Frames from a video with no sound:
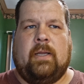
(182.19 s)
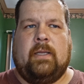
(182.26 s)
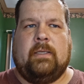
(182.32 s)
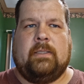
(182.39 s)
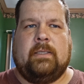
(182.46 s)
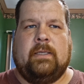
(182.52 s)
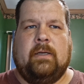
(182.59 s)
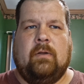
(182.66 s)

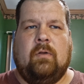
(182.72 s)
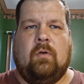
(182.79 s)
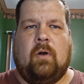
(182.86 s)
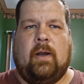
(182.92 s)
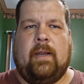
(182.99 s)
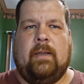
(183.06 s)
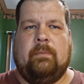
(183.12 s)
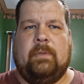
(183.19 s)
Intel
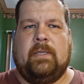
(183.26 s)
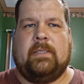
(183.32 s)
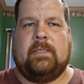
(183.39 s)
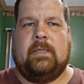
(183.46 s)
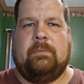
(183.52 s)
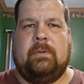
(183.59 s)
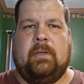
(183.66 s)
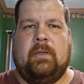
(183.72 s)
or AMD
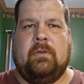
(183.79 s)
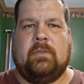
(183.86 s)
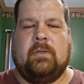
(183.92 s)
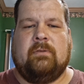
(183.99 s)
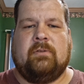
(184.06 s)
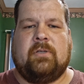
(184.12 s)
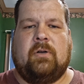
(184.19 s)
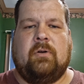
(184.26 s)
CPUs
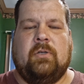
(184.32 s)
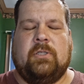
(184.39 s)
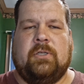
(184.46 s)
of certain